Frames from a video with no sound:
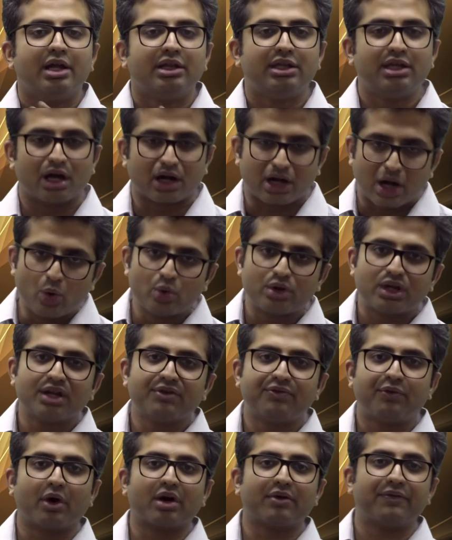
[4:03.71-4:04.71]
The
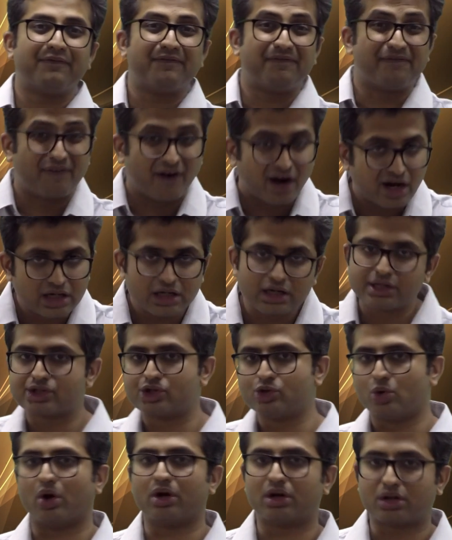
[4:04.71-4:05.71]
accounting for fund
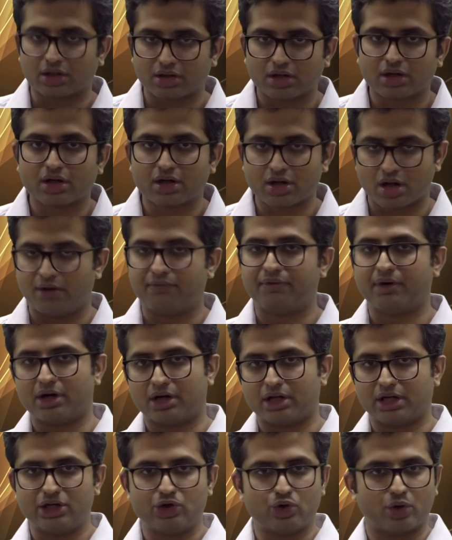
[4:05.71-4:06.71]
is not
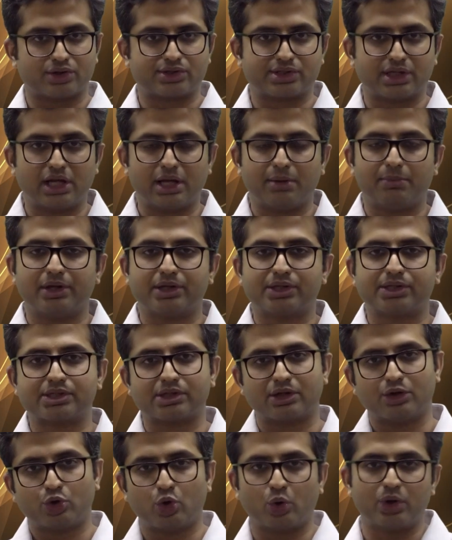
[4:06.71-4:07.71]
covered in your
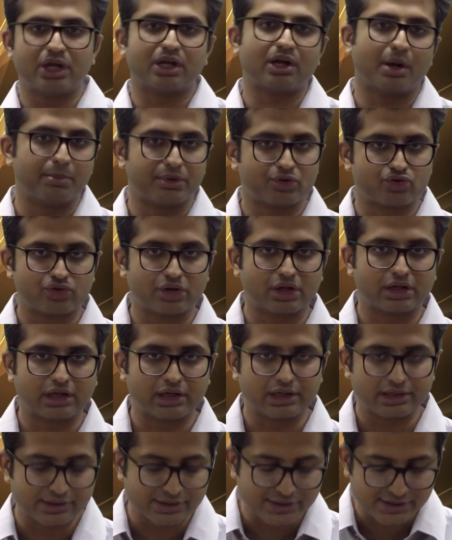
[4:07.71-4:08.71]
syllabus, though decommissioning
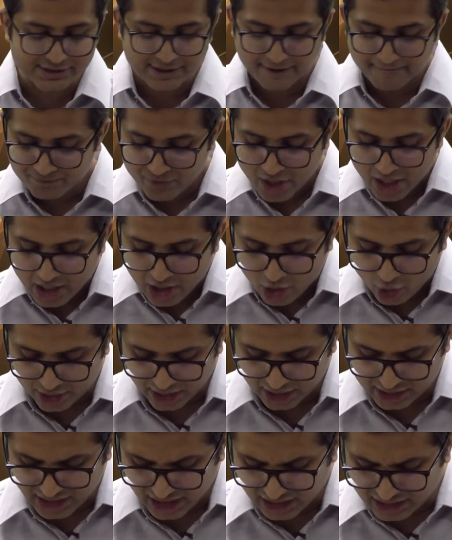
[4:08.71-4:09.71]
is.
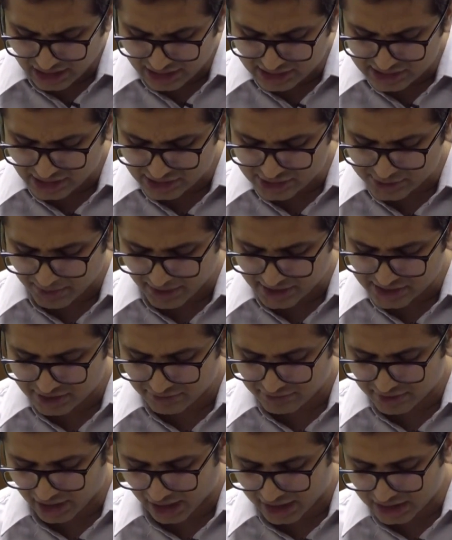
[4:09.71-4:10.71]
Okay, then there is a
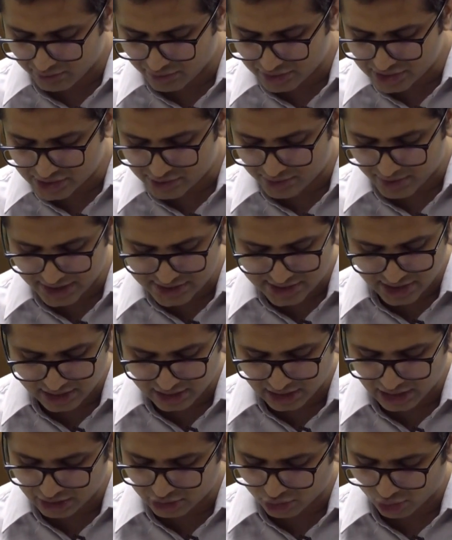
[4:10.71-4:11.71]
specific item which is waste
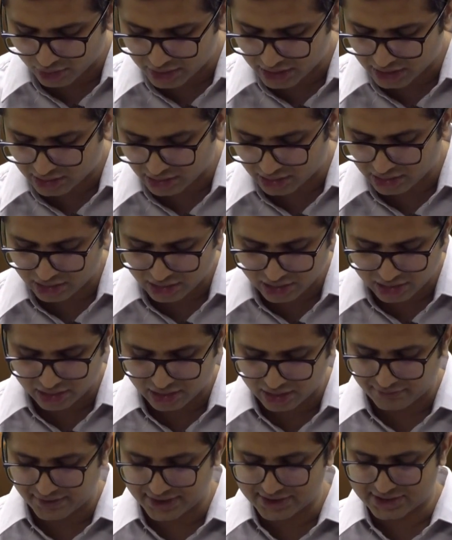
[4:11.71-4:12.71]

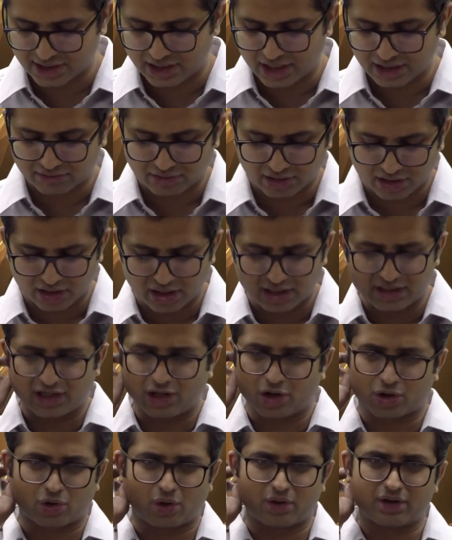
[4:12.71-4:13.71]
electrical and
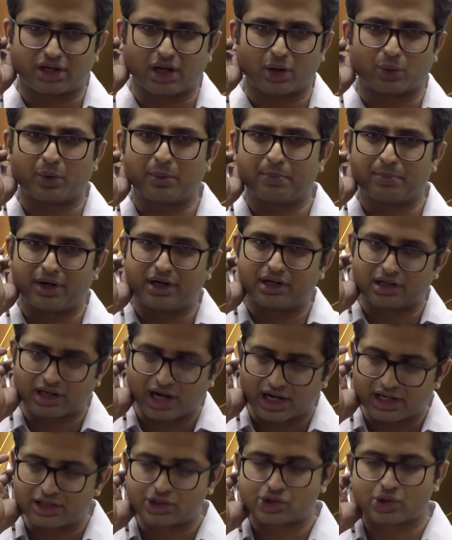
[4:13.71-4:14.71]
electronic equipment.
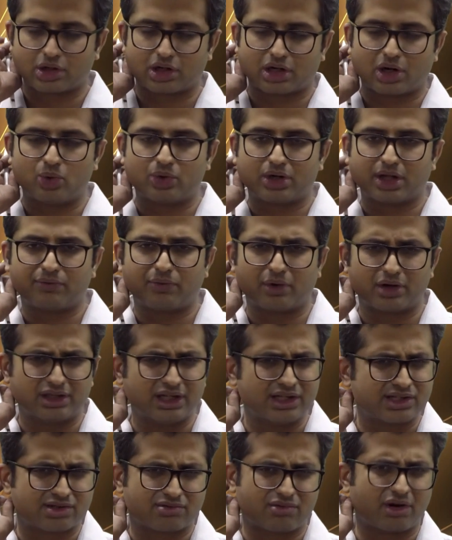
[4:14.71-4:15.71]
Guidance on accounting for
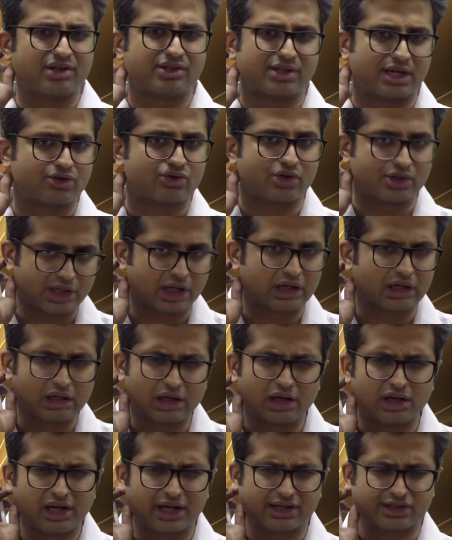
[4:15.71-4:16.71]
these transactions are
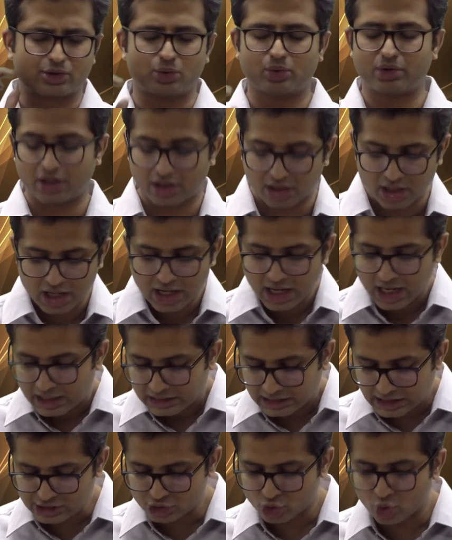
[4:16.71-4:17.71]
clearly excluded.
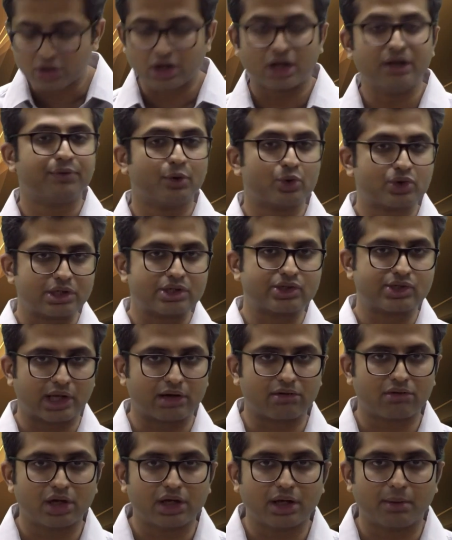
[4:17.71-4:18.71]
There's no confusion
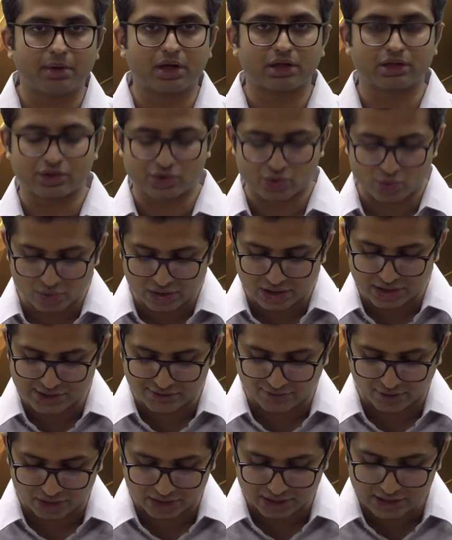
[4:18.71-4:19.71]
generally among the
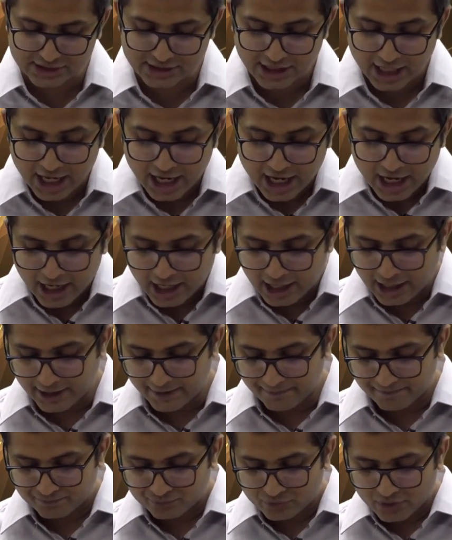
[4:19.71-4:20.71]
students for this.
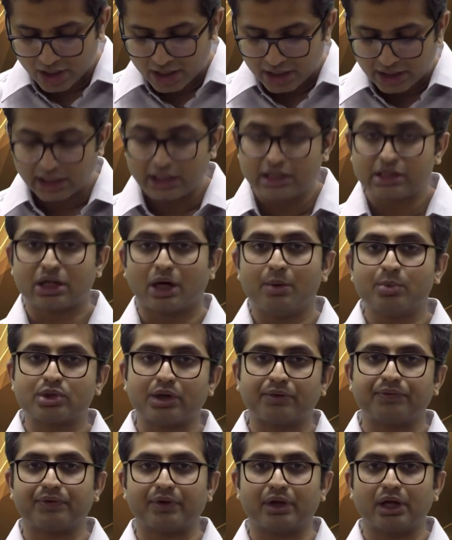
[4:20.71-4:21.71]
In terms
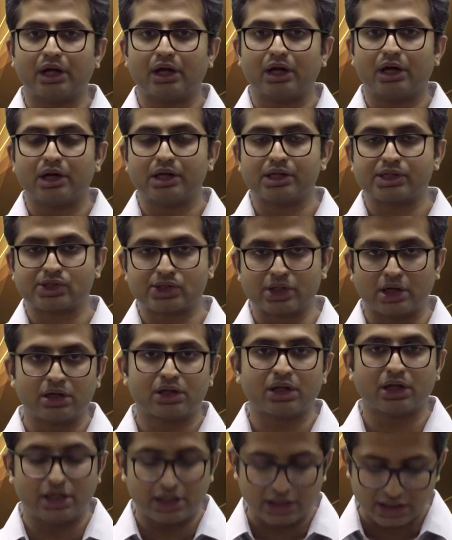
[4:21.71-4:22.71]
of
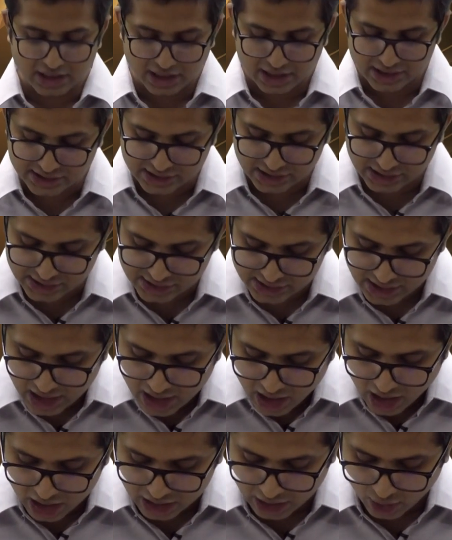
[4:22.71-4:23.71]
certain Ind ASs,
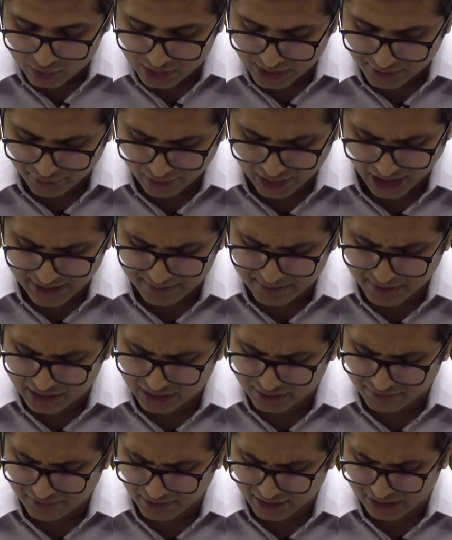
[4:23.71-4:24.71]
accounting for
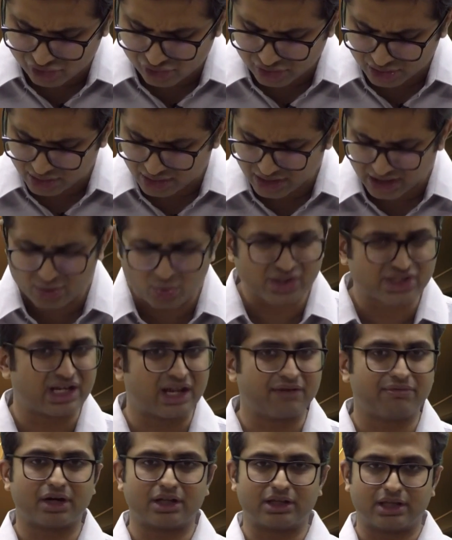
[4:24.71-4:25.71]
hyperinflation, it was
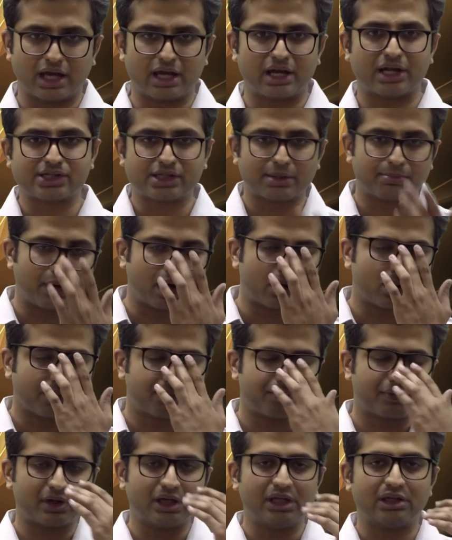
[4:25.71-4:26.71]
never there as a part
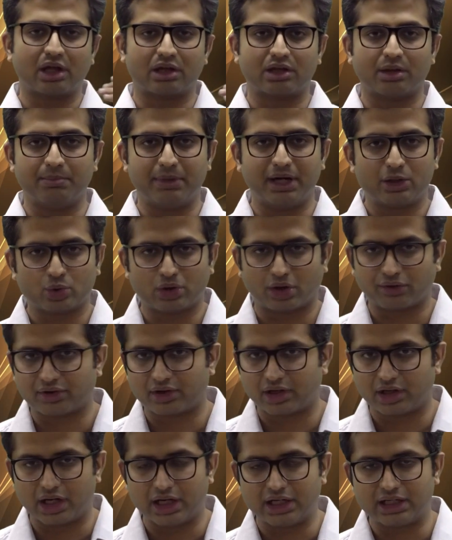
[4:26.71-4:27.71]
of either the May
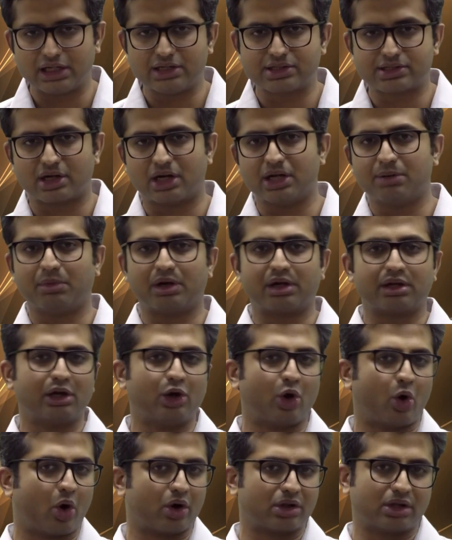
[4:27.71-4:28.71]
2018 study
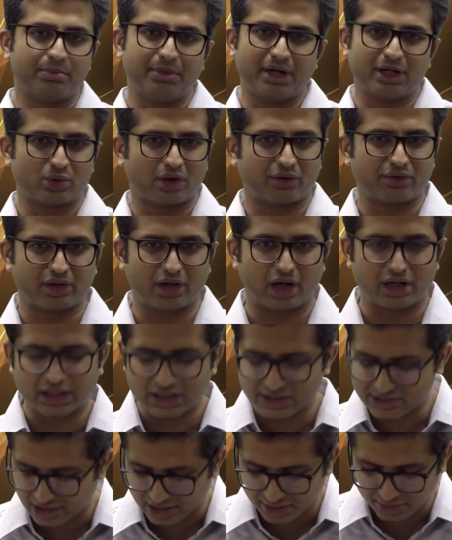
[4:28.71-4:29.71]
material or the May
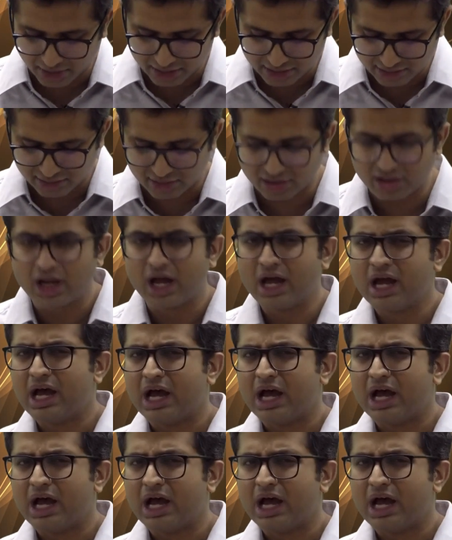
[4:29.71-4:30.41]
2019 study material.